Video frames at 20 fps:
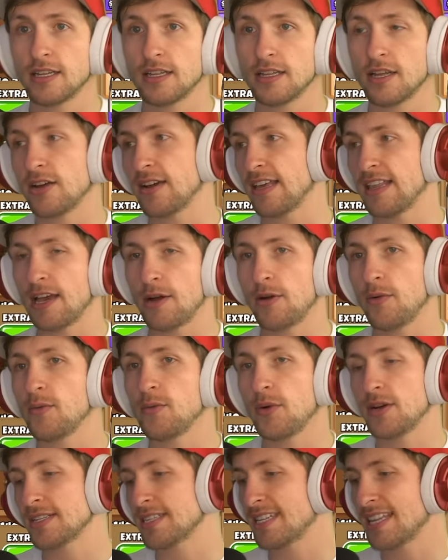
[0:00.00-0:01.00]
Okay, that
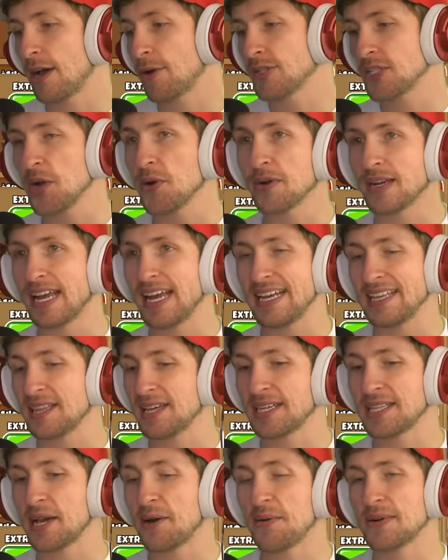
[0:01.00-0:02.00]
wasn't, that was okay.
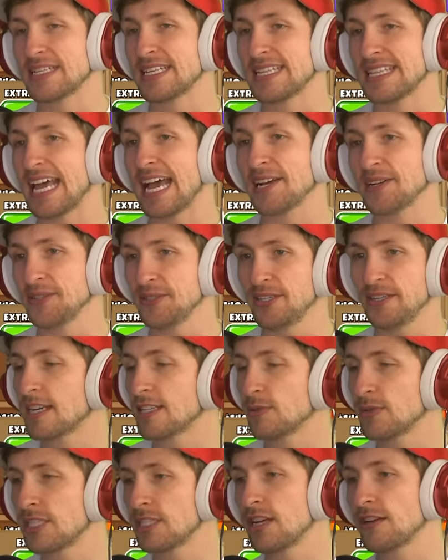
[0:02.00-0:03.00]
Like, that wasn't that
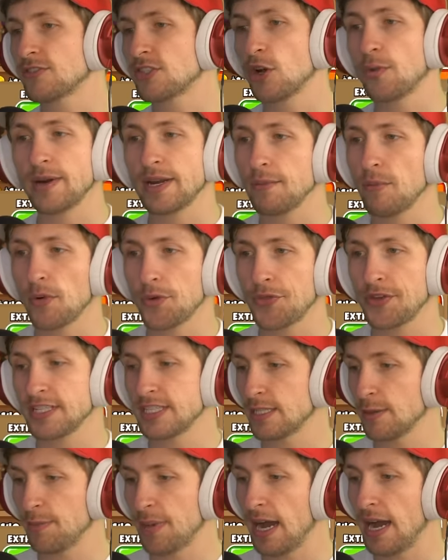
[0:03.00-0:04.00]
good. We still have so many more
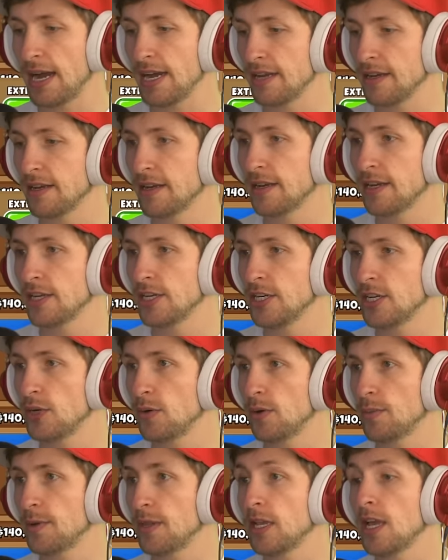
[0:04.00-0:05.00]
things to buy.
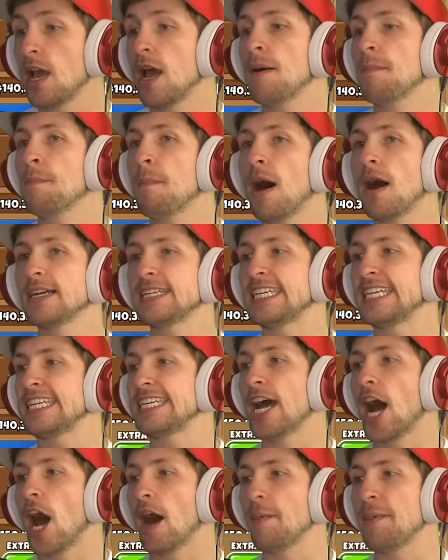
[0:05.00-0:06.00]
New ability.
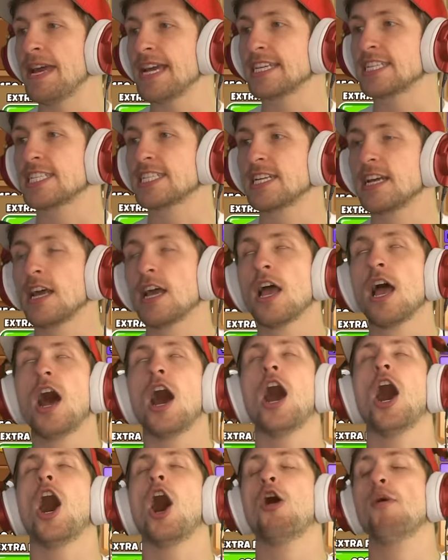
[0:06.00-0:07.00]
Monkeynomics!
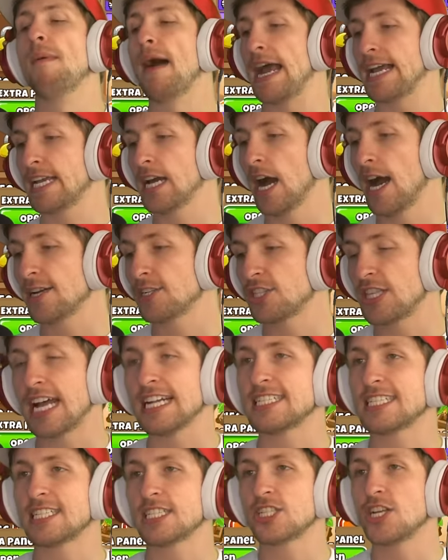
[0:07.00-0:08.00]
Oh my gosh,
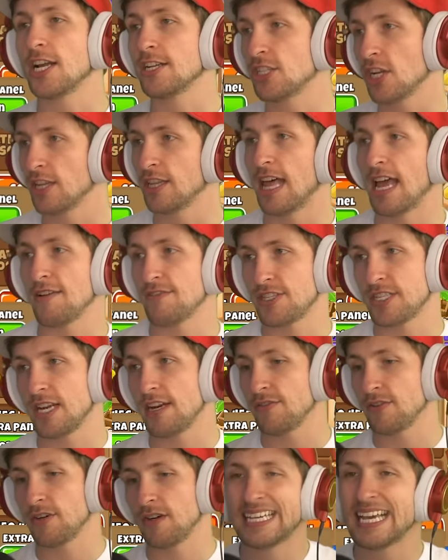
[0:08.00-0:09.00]
that's such a
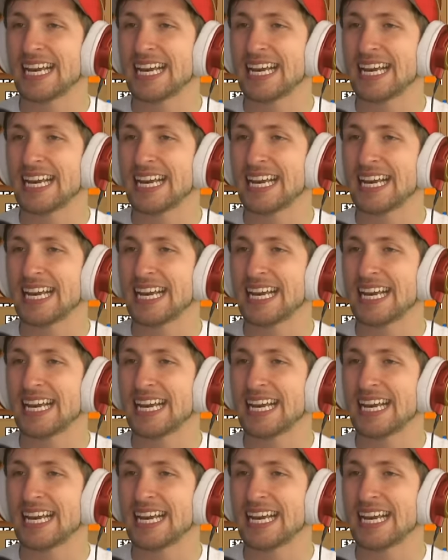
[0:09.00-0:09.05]
lifesaver.